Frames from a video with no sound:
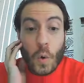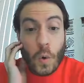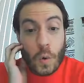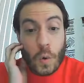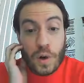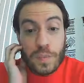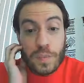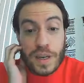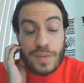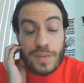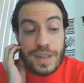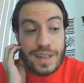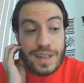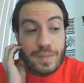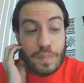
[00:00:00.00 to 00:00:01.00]
or
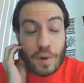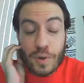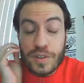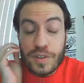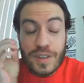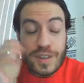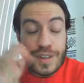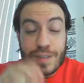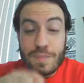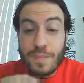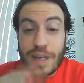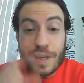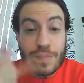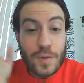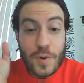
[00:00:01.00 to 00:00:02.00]
maybe he pulls this
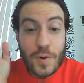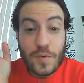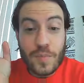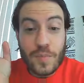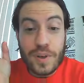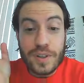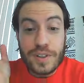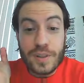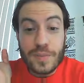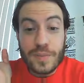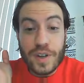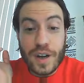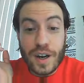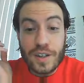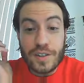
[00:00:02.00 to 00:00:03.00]
big move, puts up
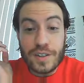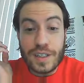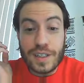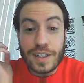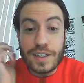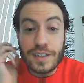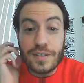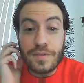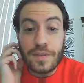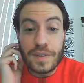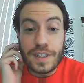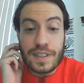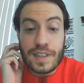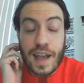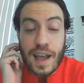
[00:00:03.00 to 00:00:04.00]
Todrick if
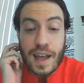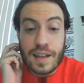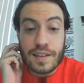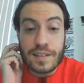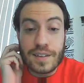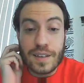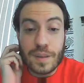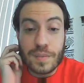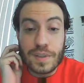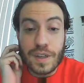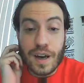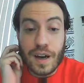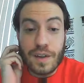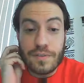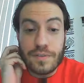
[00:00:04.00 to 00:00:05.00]
Kattan comes
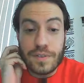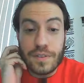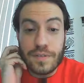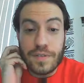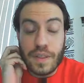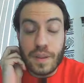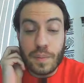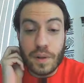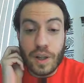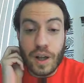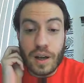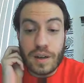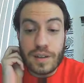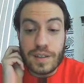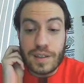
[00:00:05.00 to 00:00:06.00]
off of the
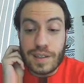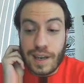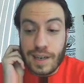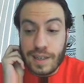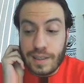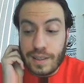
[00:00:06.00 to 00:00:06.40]
block tonight.